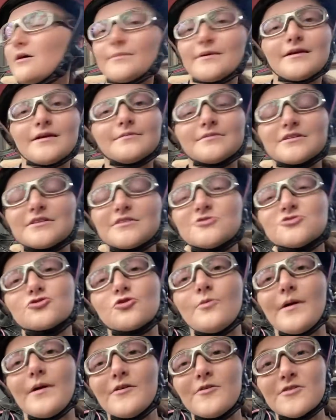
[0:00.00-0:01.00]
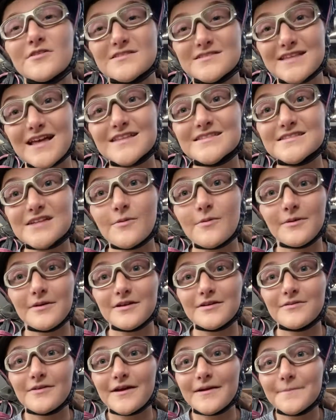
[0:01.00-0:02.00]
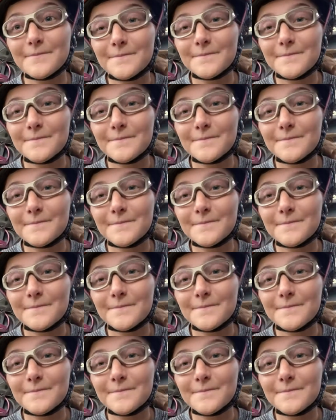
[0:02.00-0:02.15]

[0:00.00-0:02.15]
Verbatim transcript: being able to control my horse. That's how we do it.